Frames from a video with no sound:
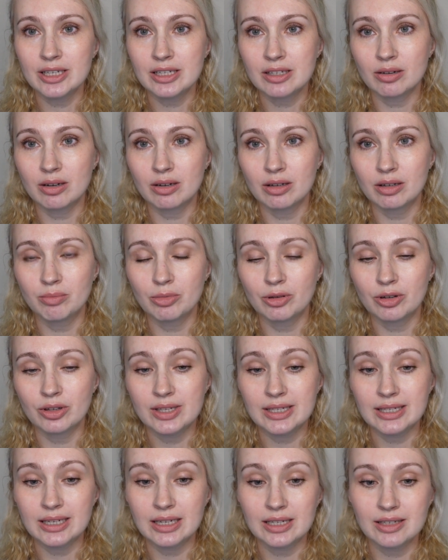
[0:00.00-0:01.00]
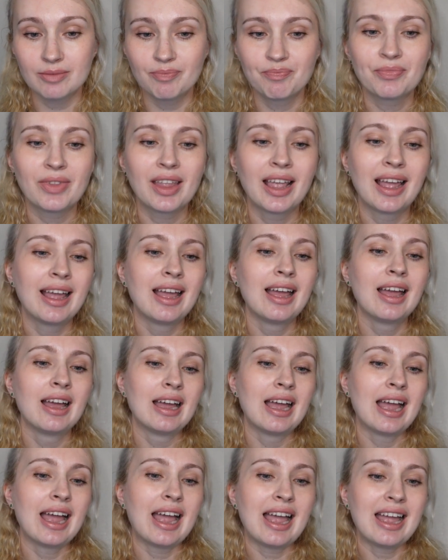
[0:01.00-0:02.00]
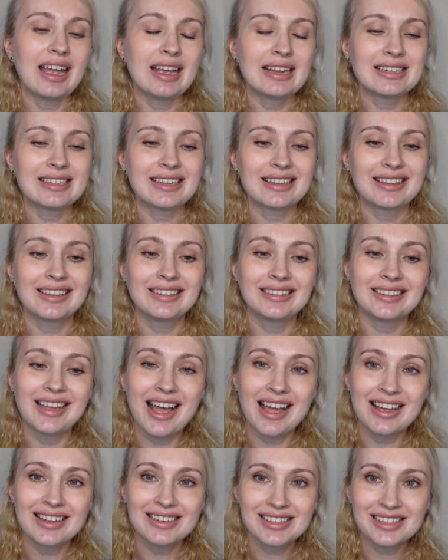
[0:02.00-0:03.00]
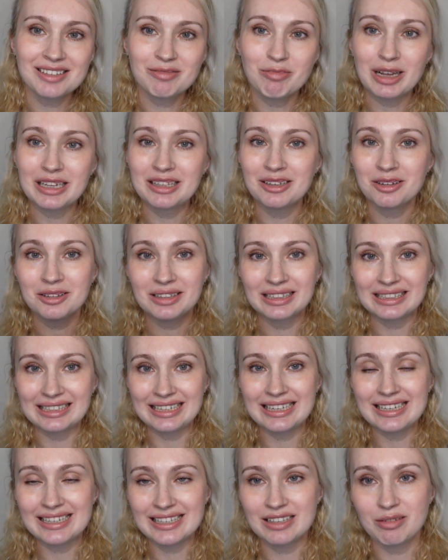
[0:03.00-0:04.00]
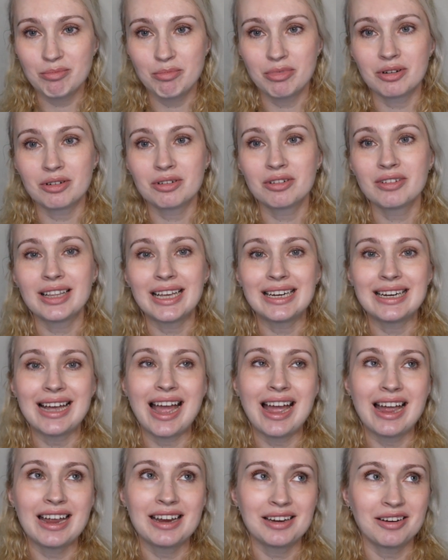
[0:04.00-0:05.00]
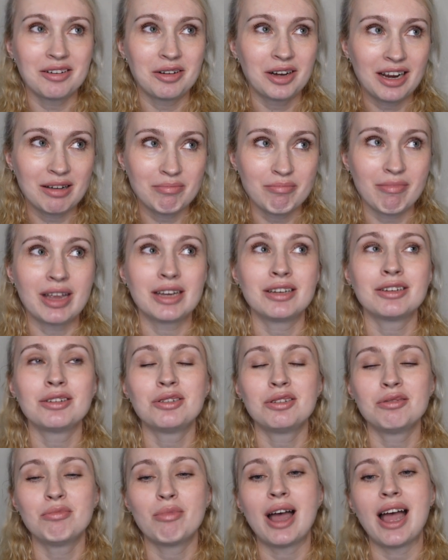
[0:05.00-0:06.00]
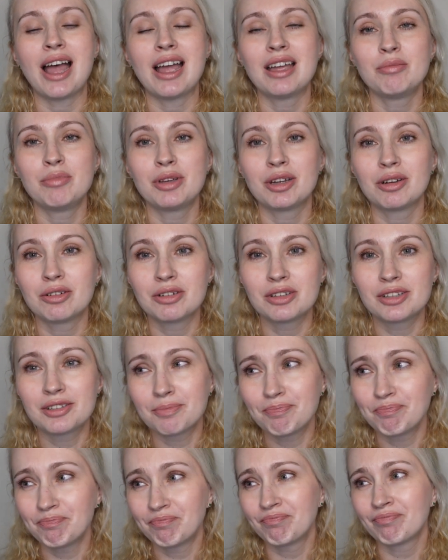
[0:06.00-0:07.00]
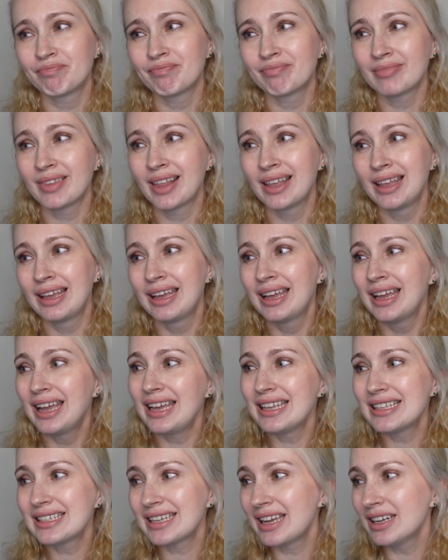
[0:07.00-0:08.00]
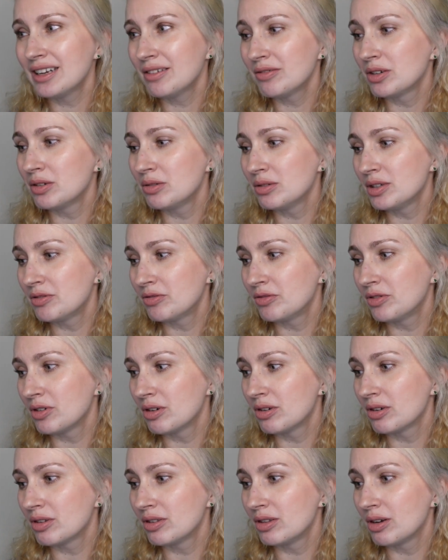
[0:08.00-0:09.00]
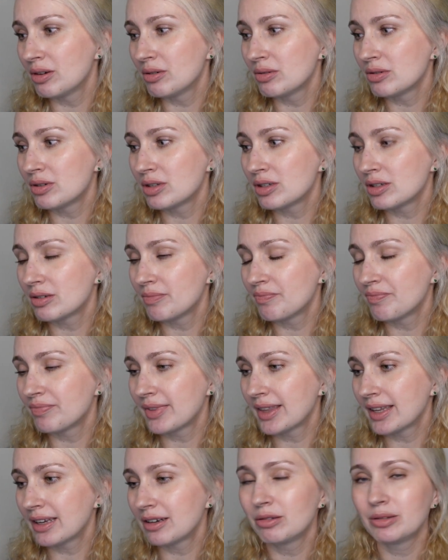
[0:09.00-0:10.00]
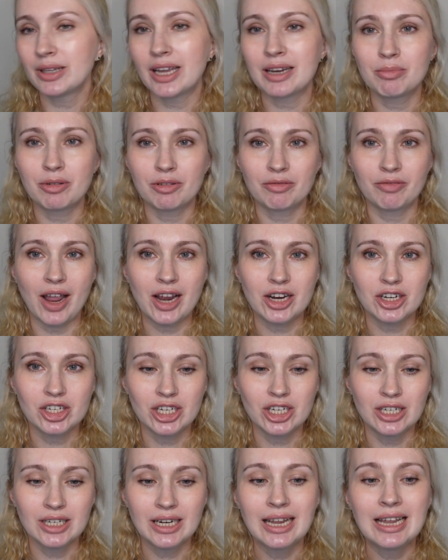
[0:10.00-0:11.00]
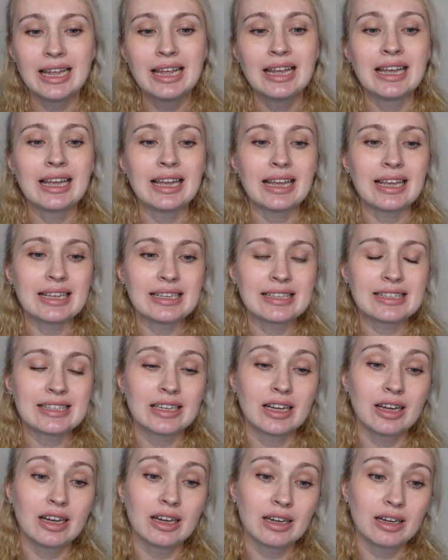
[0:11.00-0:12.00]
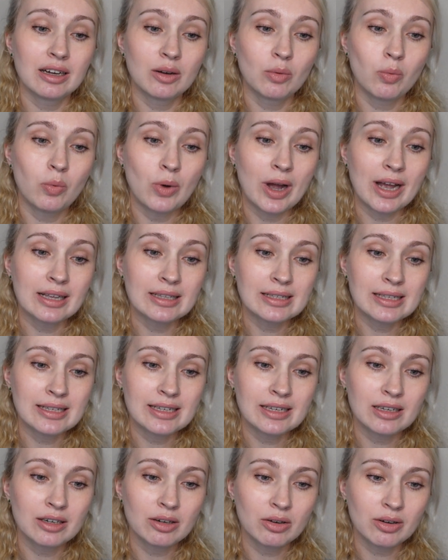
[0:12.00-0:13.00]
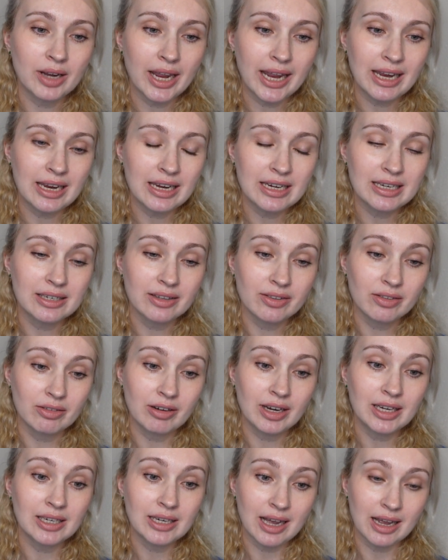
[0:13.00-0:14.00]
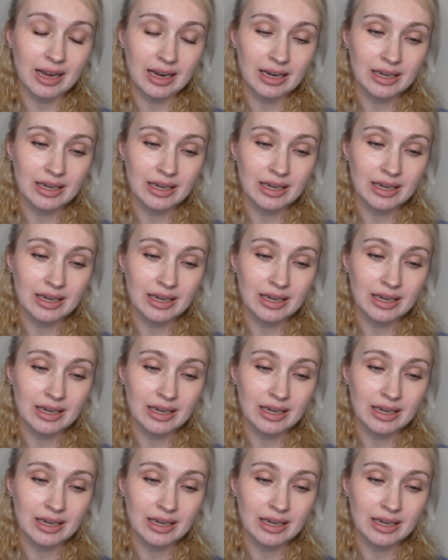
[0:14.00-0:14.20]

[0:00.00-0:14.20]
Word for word: is uh, 0.6. And the last but not least, the burr that I recommend you to buy because um, it's kind of good for those who like perfection. It's uh, 10839